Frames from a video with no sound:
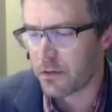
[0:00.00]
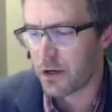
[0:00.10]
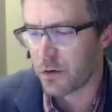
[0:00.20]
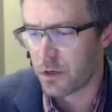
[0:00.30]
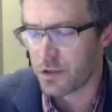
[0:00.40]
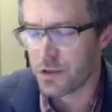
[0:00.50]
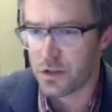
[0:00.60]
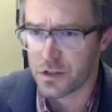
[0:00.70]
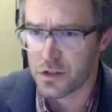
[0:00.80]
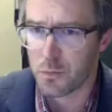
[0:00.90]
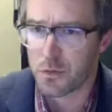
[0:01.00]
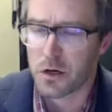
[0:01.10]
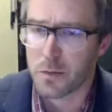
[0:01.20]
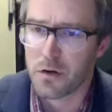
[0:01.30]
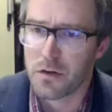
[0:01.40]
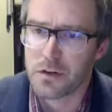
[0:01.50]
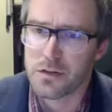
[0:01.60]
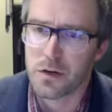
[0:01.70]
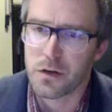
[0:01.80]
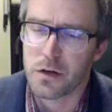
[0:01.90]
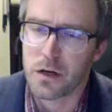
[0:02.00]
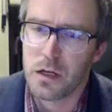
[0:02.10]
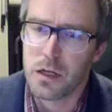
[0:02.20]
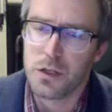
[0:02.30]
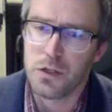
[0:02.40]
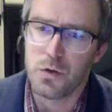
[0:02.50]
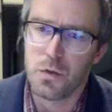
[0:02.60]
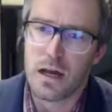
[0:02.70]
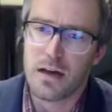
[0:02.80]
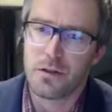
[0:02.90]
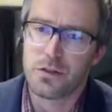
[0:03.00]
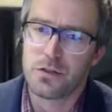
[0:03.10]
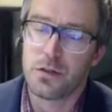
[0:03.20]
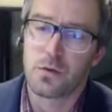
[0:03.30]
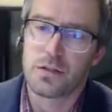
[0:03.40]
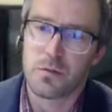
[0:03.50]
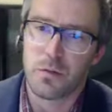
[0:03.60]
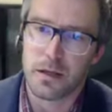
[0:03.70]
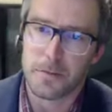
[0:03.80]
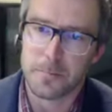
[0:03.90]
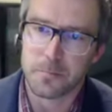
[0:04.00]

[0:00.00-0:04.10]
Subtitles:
say you're registered as a no party preference voter, you have a choice to make.